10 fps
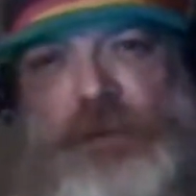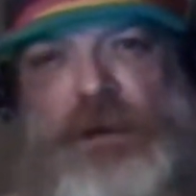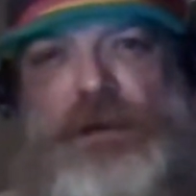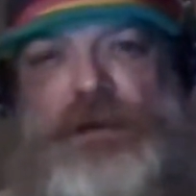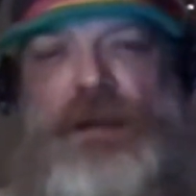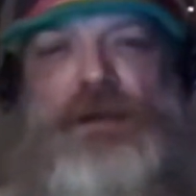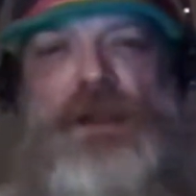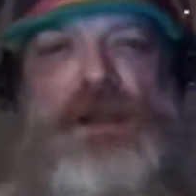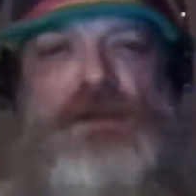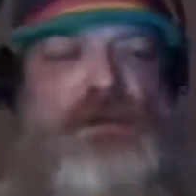and that
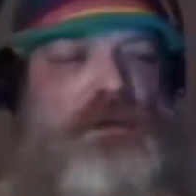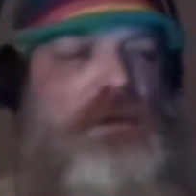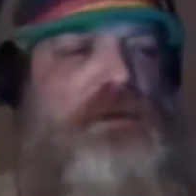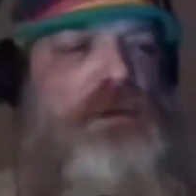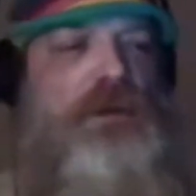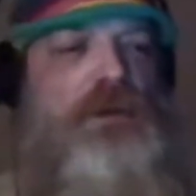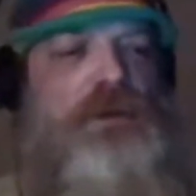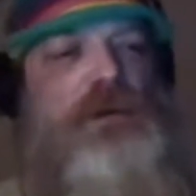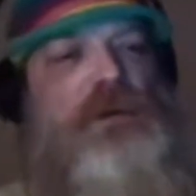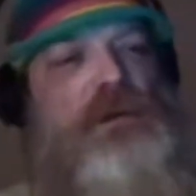actually
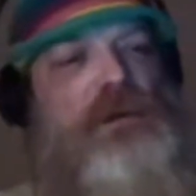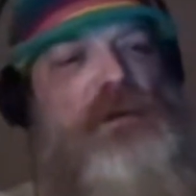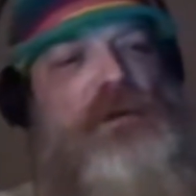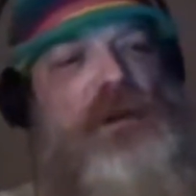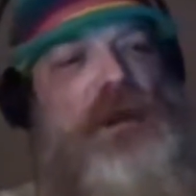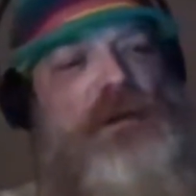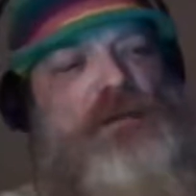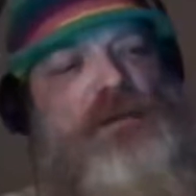kind of